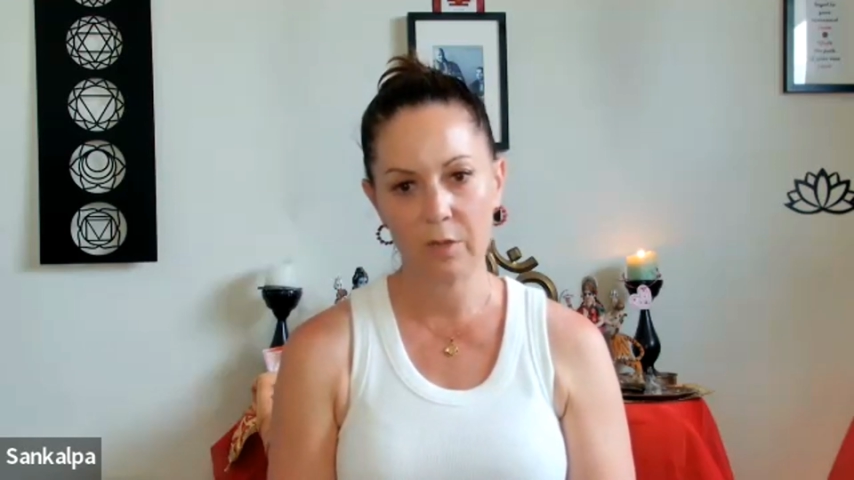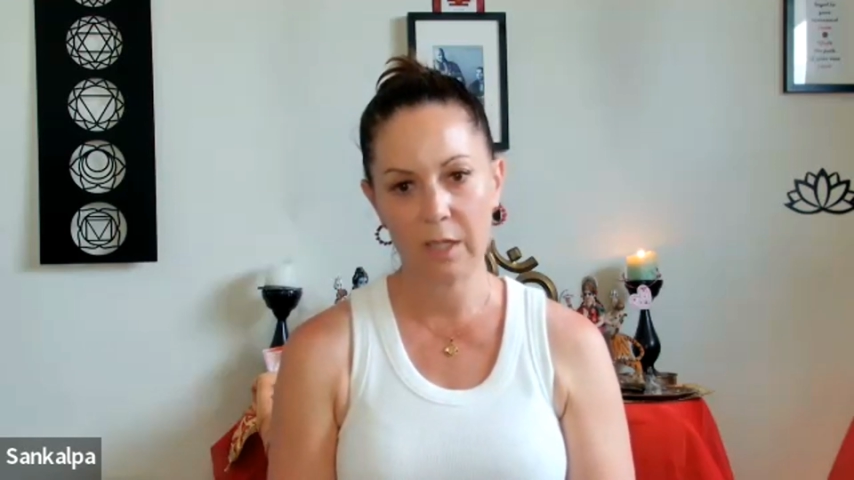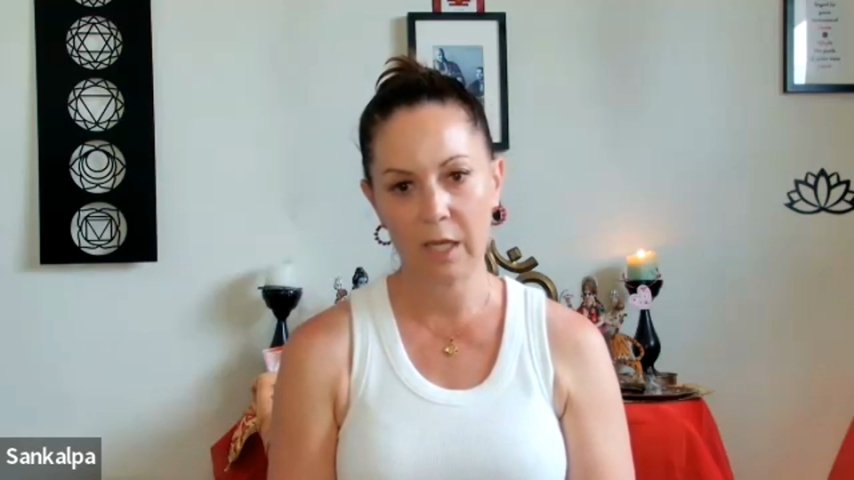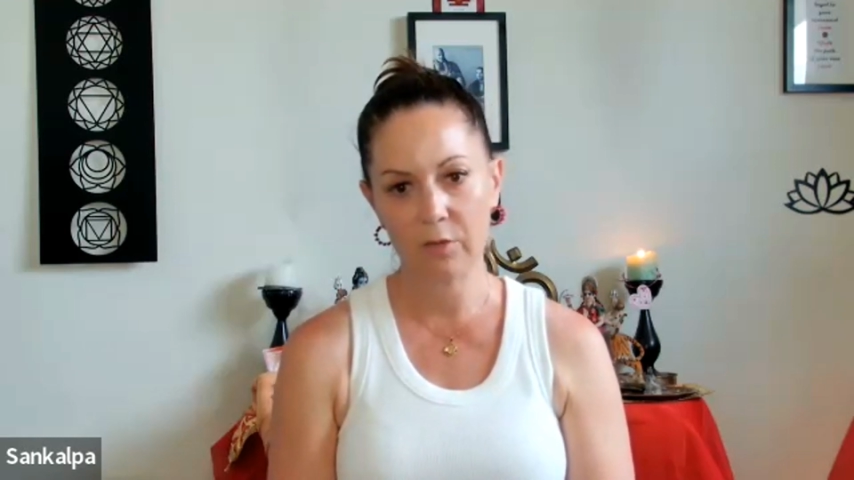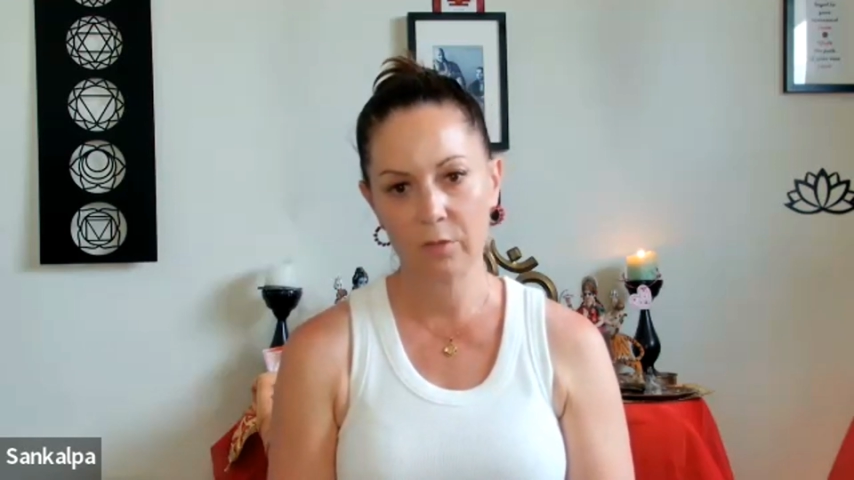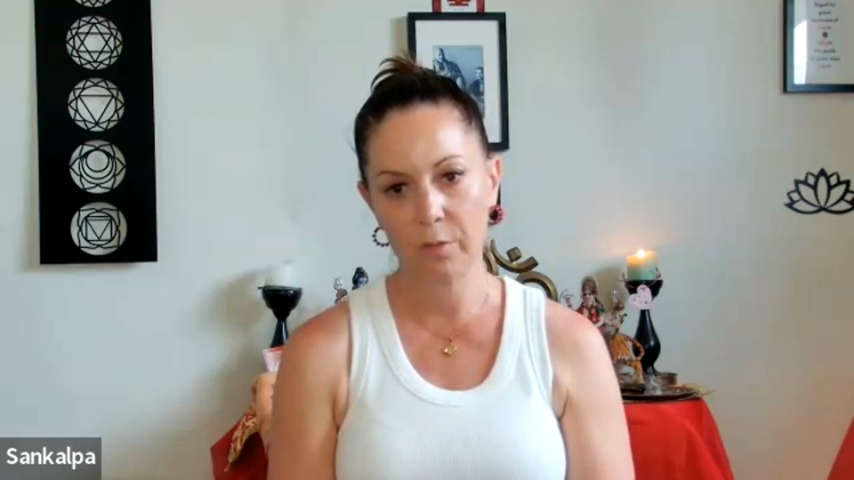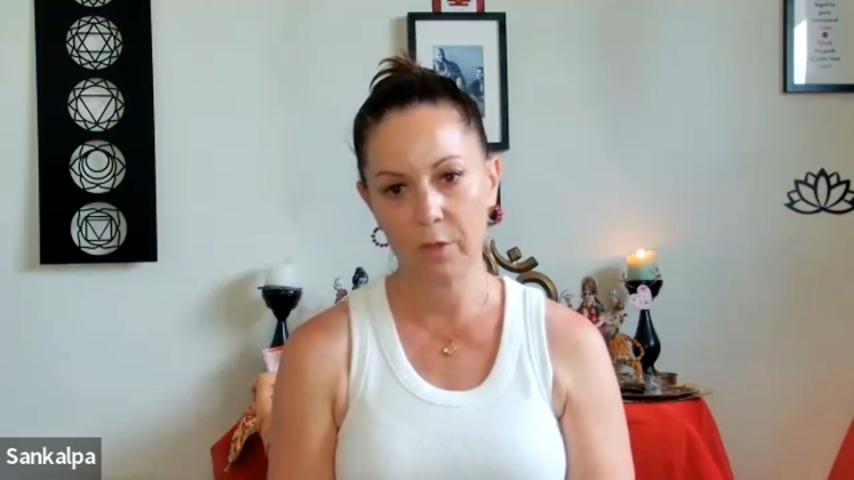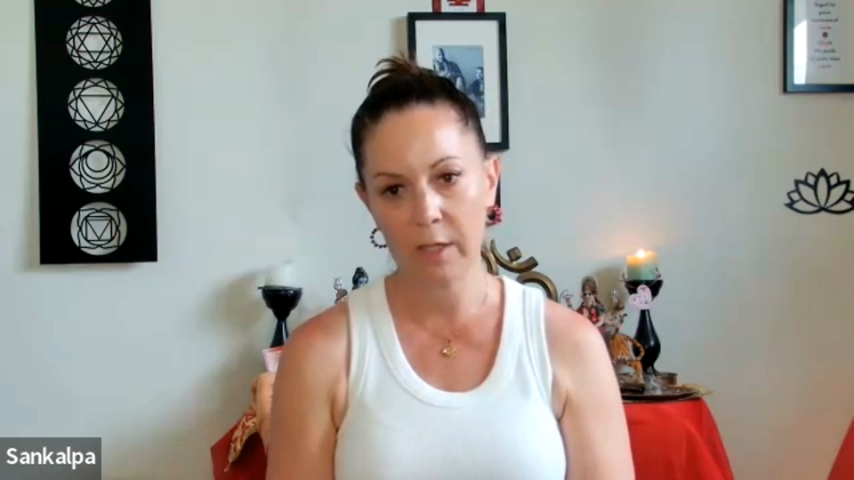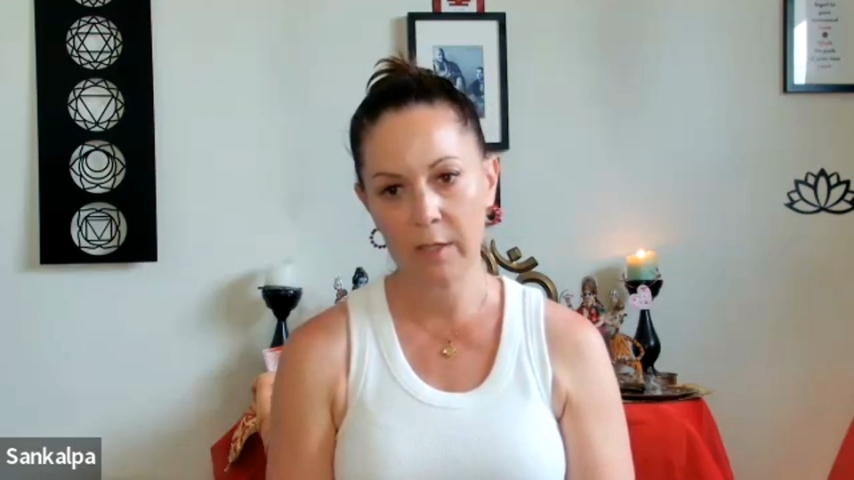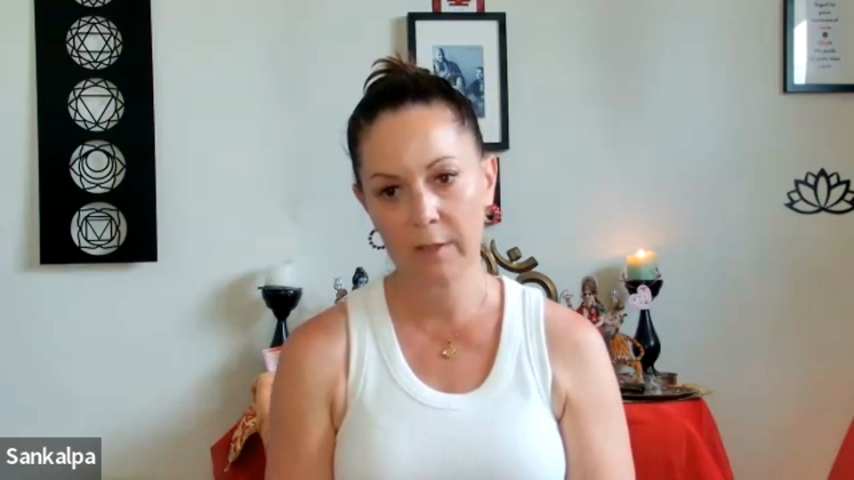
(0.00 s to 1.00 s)
to the natural
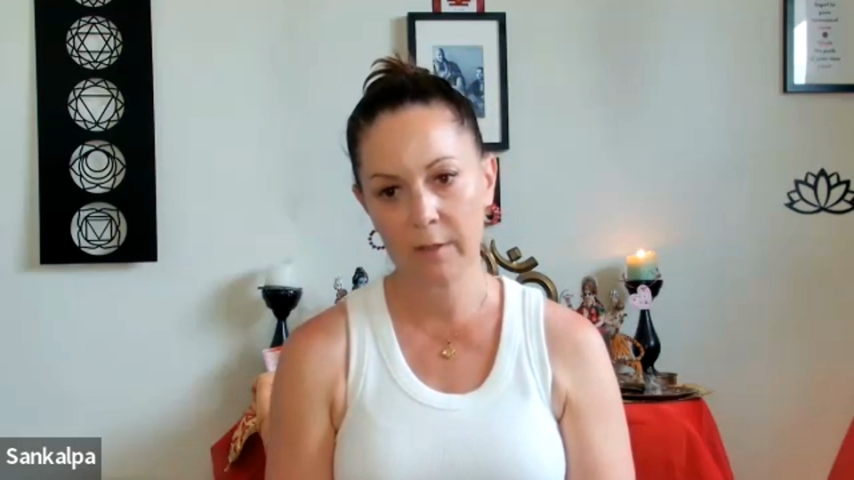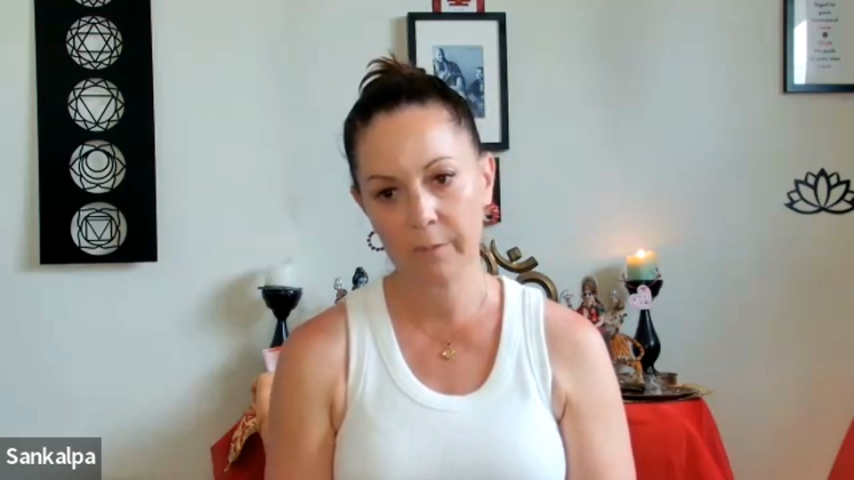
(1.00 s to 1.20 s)
breath.